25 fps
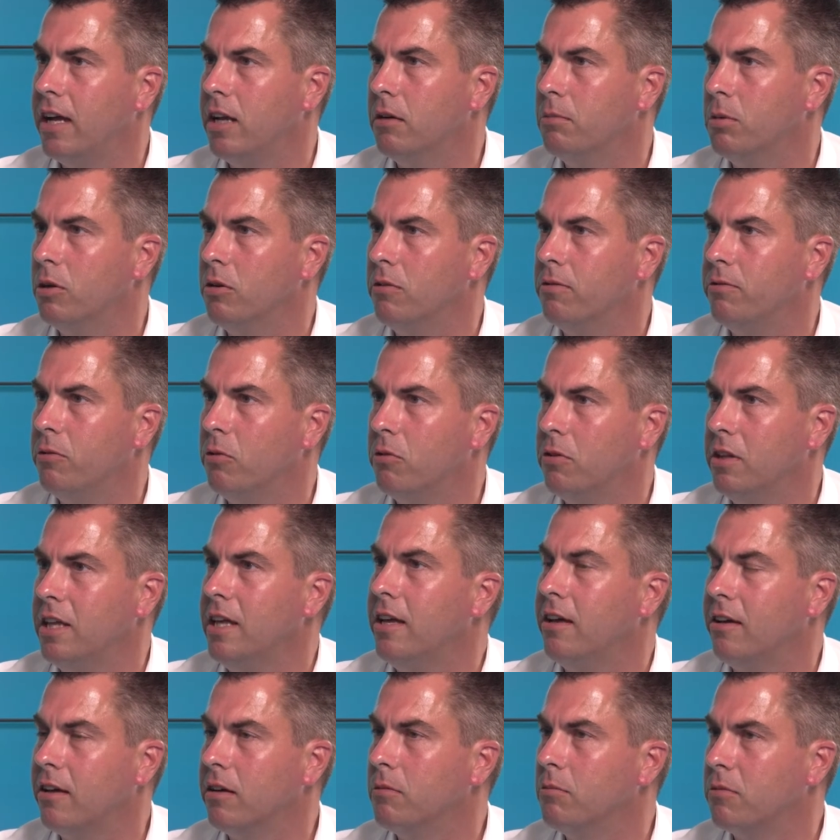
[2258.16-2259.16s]
available for
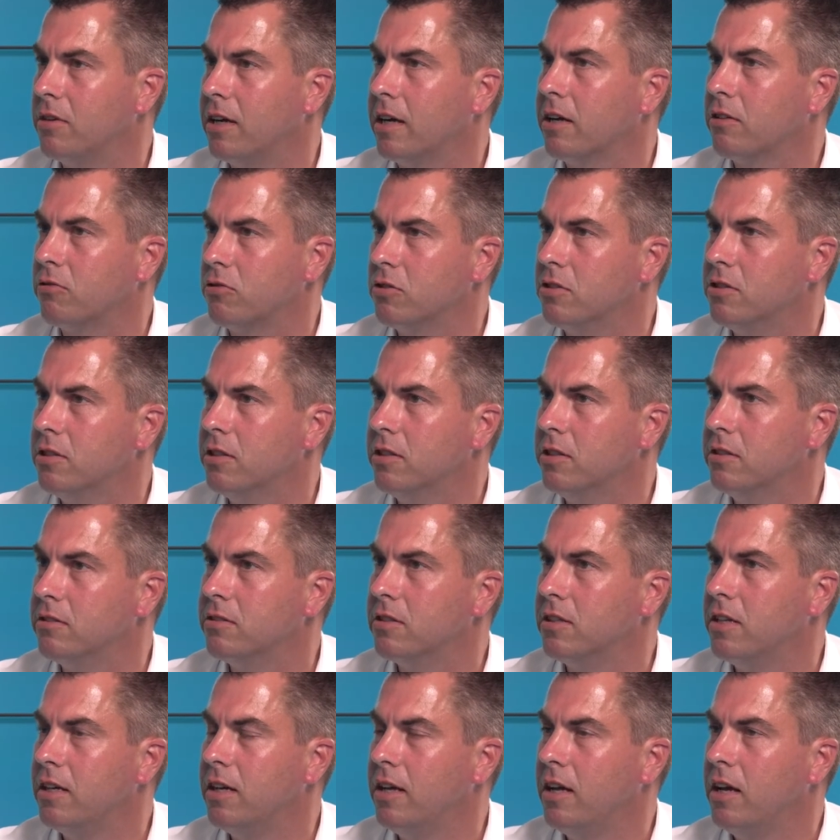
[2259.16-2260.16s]
the income tax
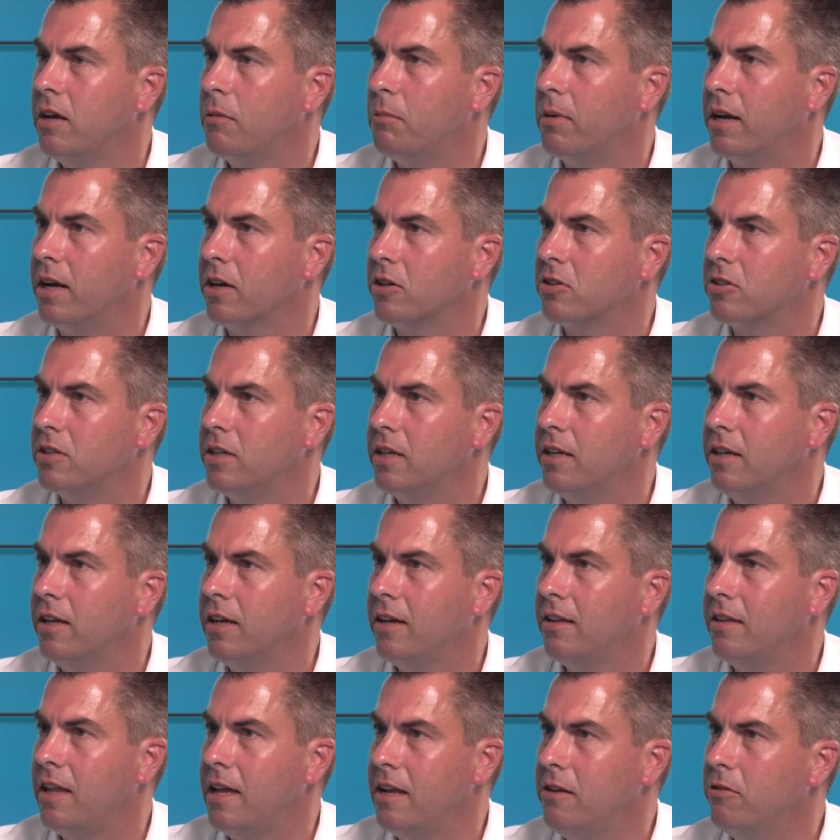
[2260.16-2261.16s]
returns, but actually
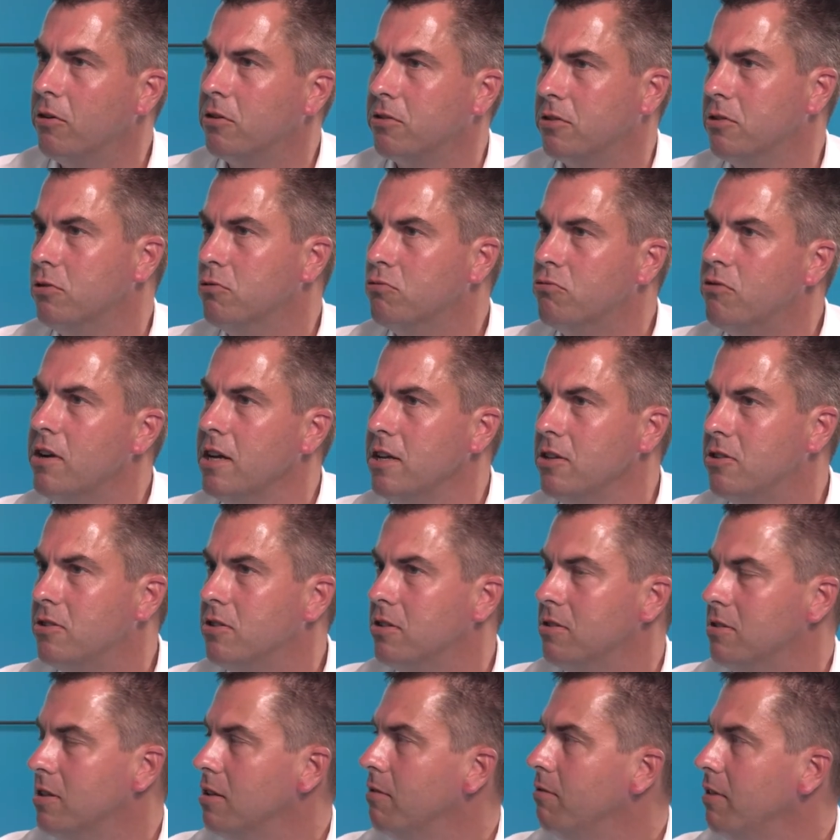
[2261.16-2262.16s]
they're not as
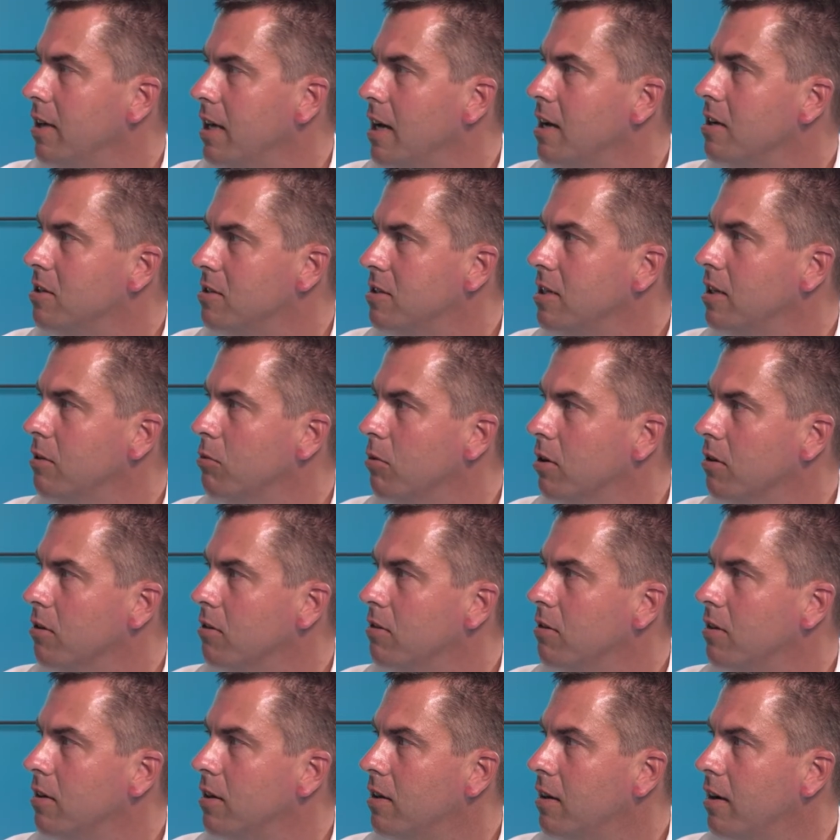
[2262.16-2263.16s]
rich as the VAT
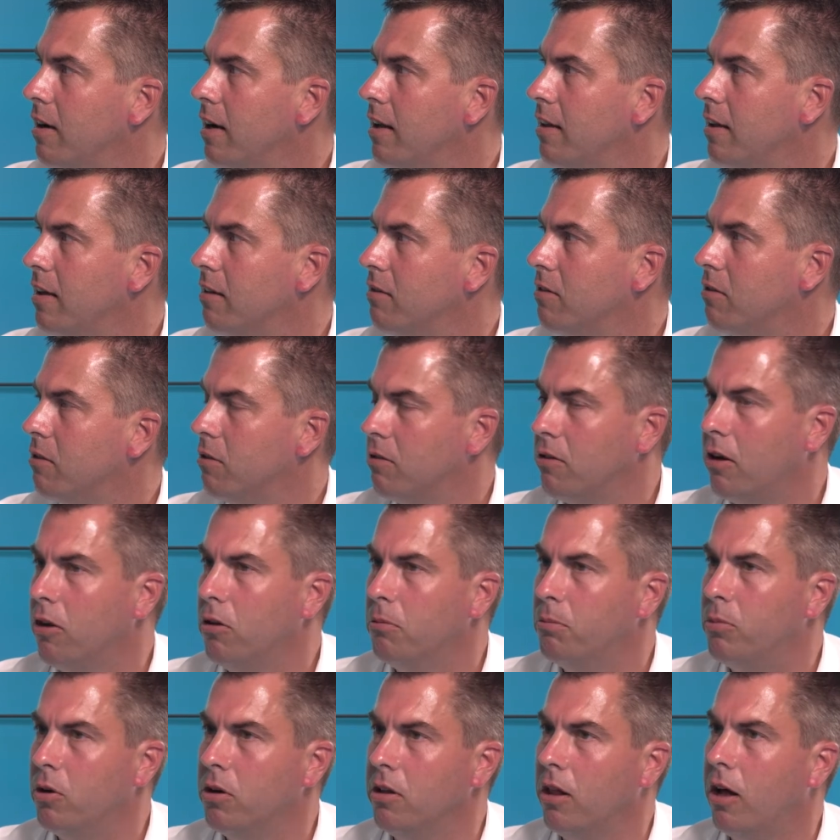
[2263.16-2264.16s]
ones. And that's the
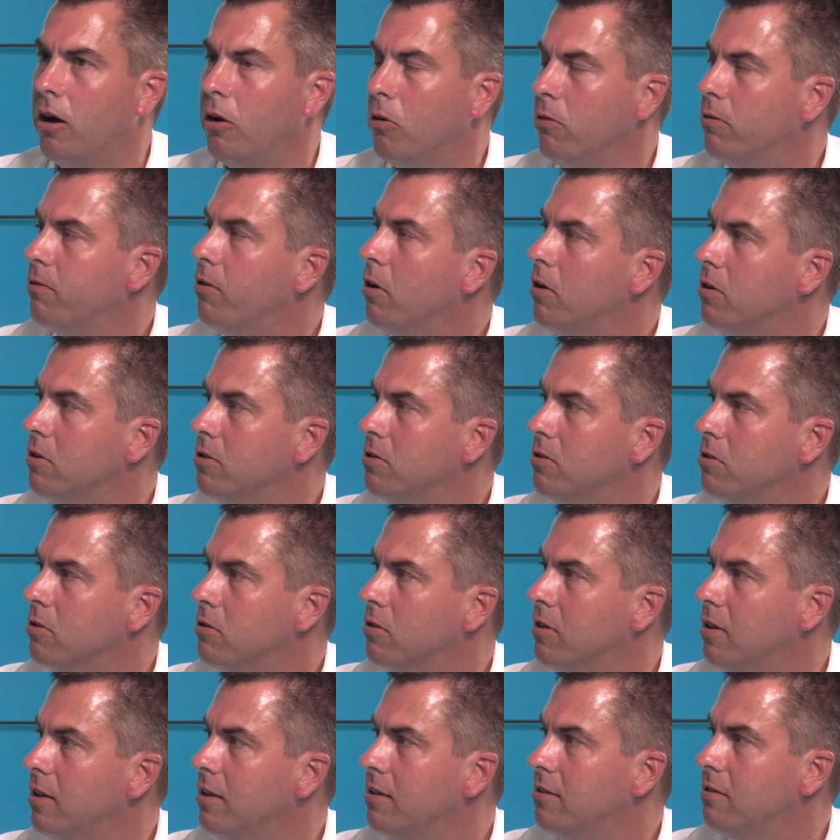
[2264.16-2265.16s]
whole point. The whole focus is
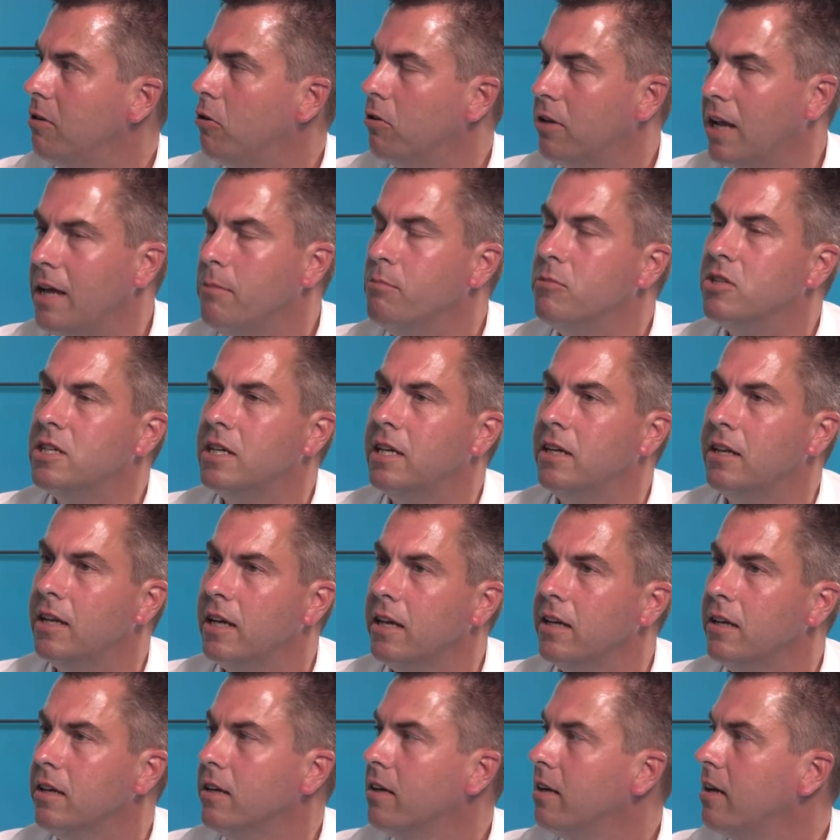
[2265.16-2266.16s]
on
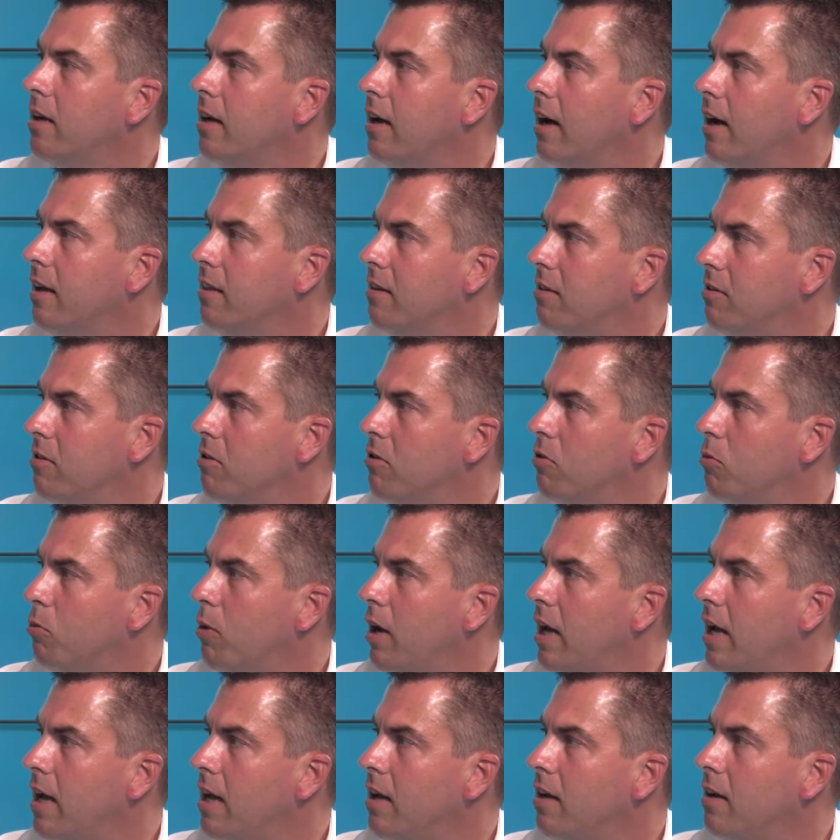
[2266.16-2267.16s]
MTD. And this is
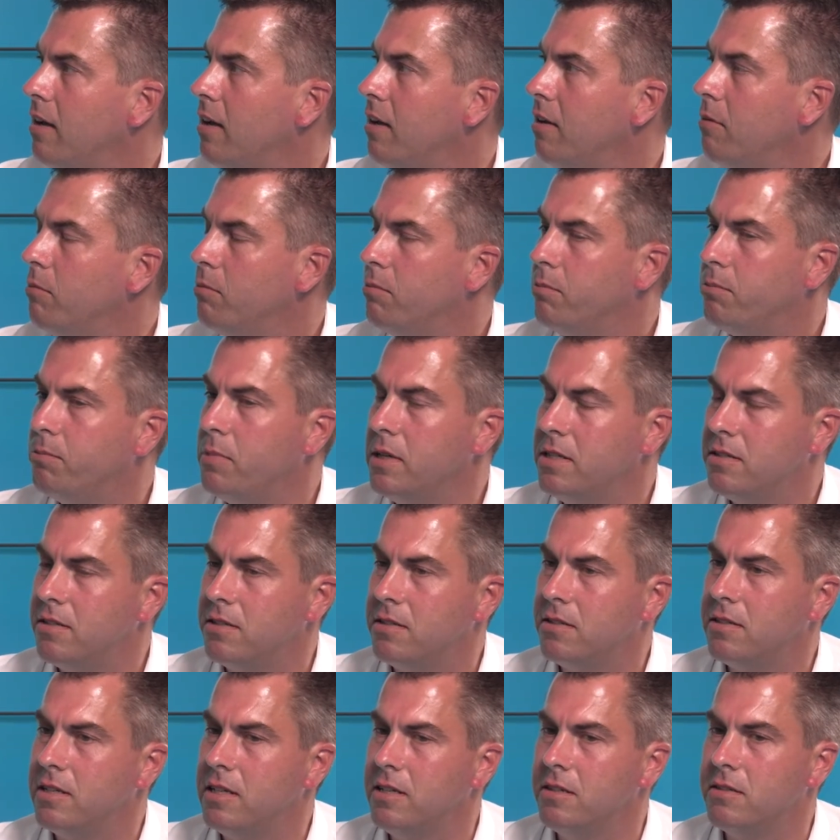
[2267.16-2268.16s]
where
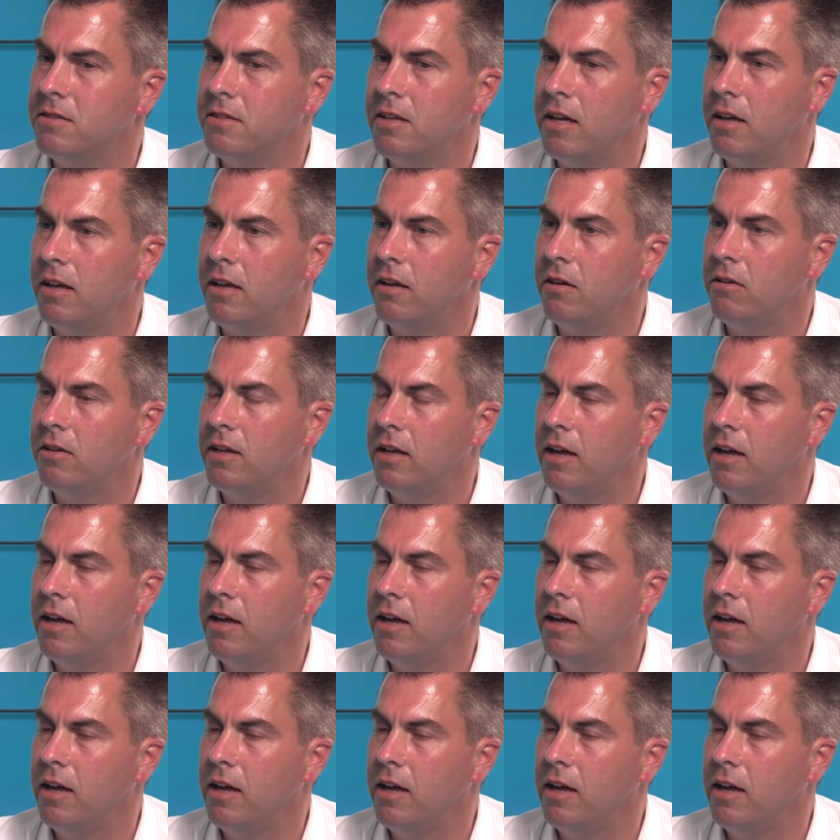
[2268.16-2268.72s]
businesses